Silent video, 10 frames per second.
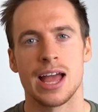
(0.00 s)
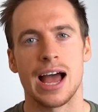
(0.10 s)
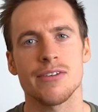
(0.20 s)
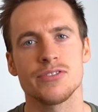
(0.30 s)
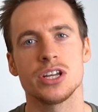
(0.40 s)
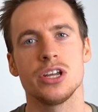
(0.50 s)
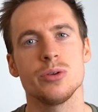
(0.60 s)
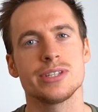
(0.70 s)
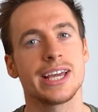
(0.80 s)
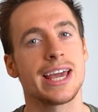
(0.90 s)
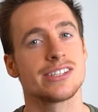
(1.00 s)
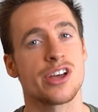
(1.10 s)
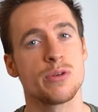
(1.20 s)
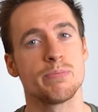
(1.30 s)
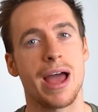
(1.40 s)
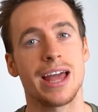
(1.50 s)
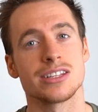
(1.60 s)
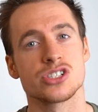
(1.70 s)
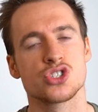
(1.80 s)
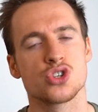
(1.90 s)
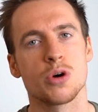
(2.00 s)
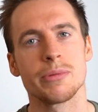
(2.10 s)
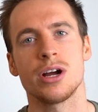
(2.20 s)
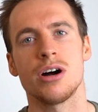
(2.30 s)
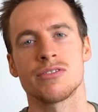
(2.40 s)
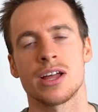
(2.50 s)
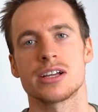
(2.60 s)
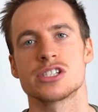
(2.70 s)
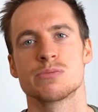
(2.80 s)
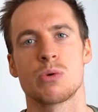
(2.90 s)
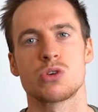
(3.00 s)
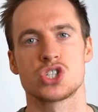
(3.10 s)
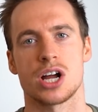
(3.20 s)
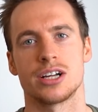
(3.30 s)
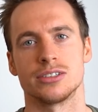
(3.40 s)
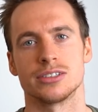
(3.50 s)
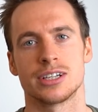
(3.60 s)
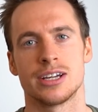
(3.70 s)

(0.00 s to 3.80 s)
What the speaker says: After losing his own bet and storming off like a small child,